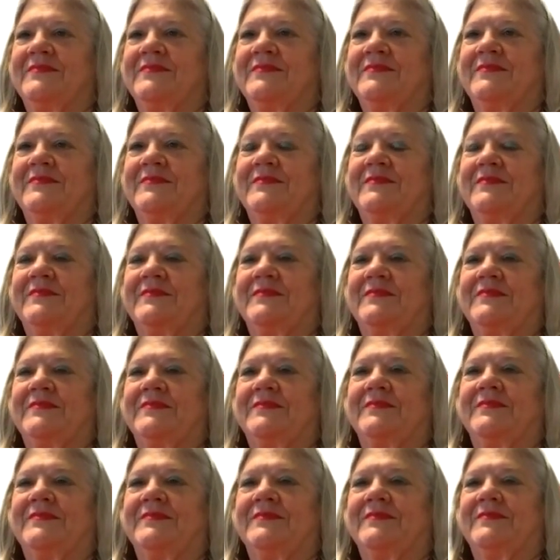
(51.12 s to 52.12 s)

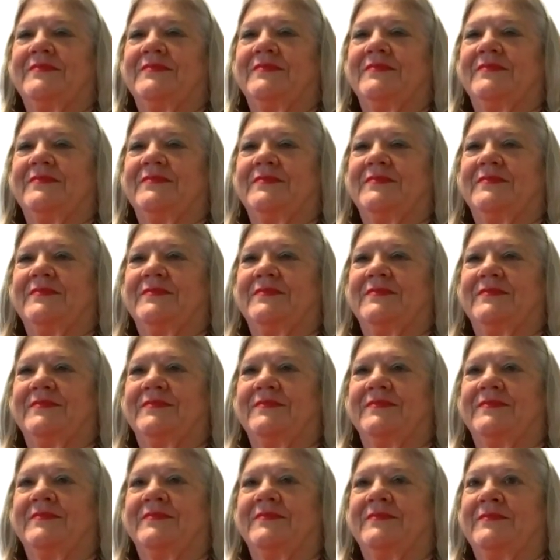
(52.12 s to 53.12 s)

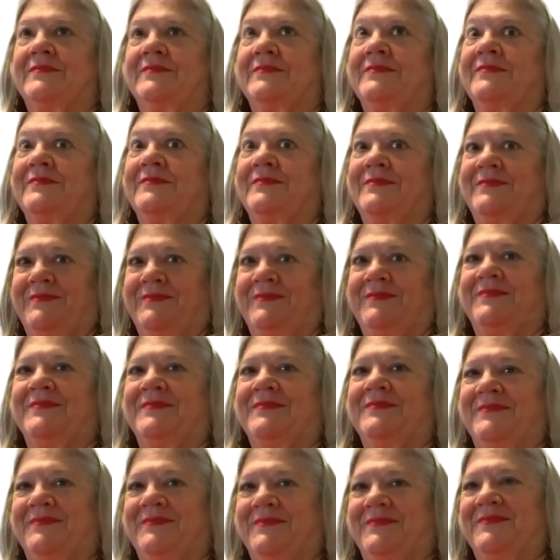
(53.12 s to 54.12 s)

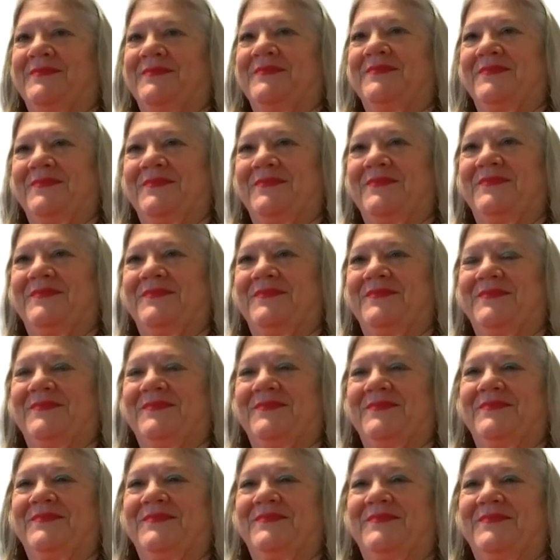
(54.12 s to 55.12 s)

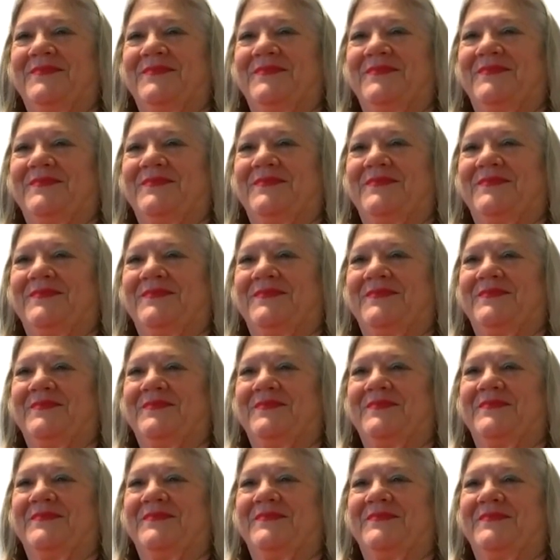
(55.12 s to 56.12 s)

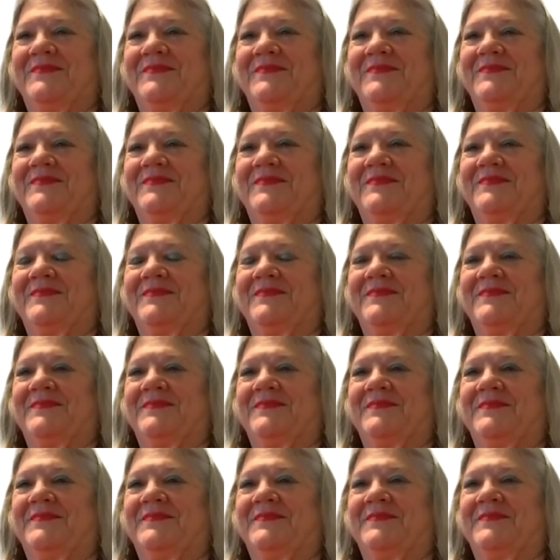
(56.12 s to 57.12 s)

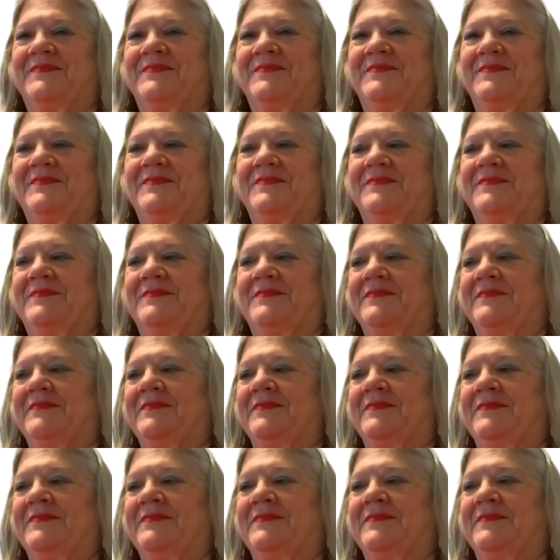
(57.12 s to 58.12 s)

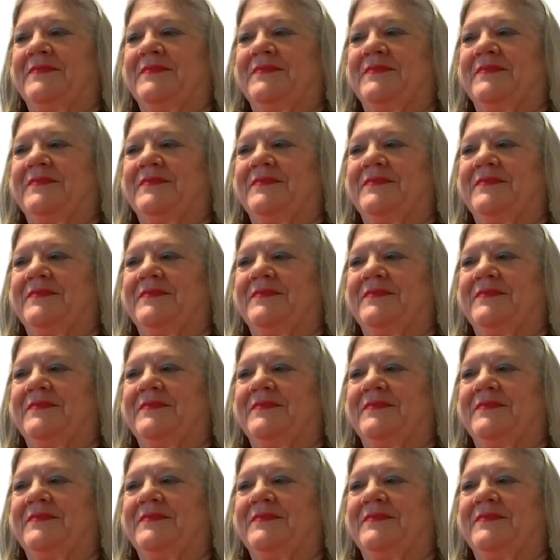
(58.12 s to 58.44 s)
(silent)